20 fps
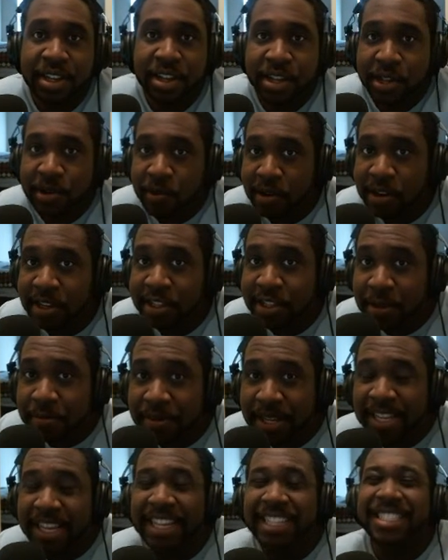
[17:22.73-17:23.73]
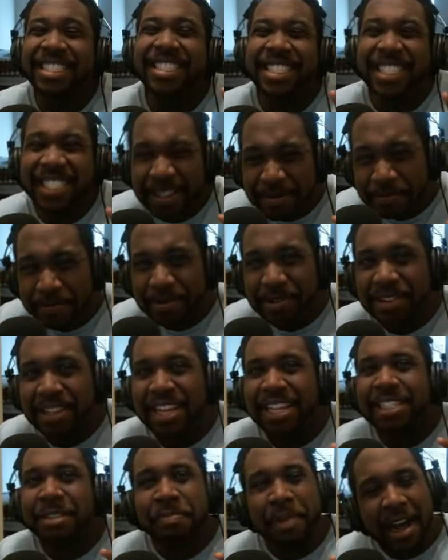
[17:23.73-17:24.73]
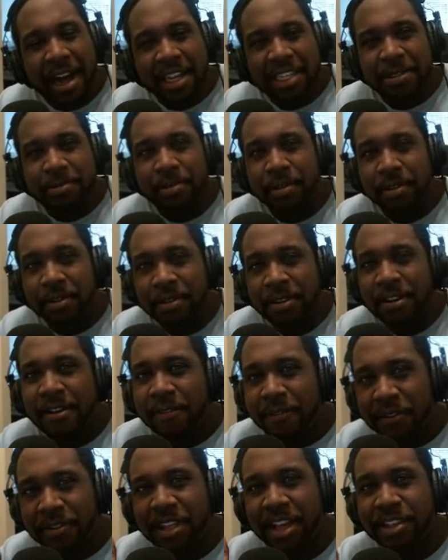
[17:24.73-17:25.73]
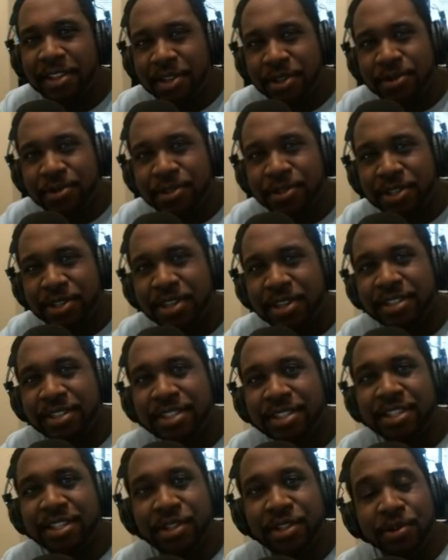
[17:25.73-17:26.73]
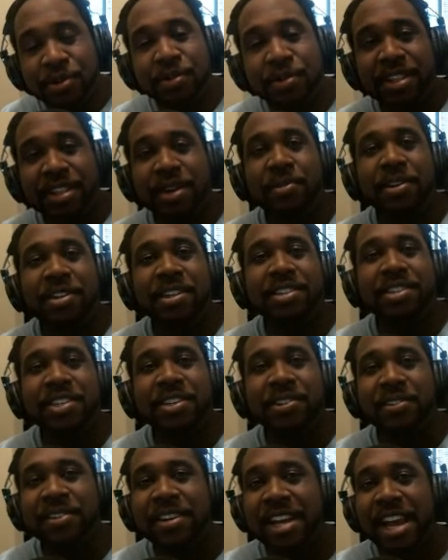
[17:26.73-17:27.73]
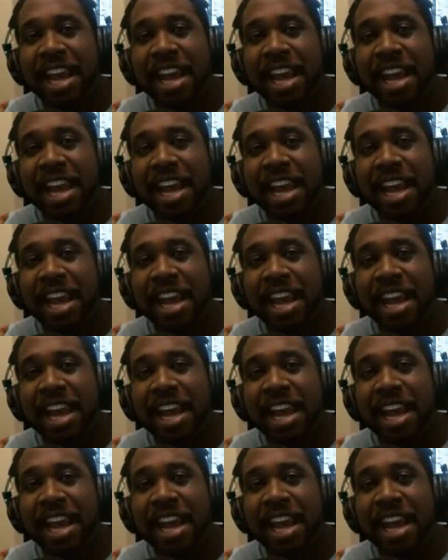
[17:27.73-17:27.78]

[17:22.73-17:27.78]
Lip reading: you want it to be as simple as possible for that user to do what they want to do.